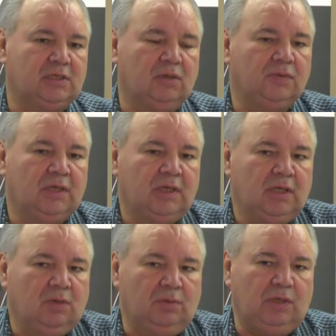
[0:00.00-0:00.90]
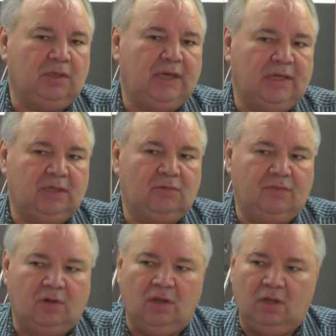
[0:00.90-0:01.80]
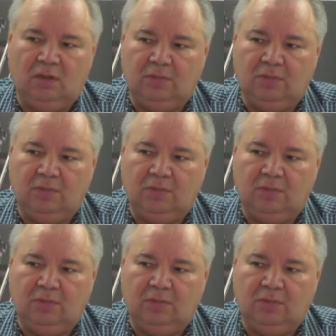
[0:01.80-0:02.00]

So when we look at it overall,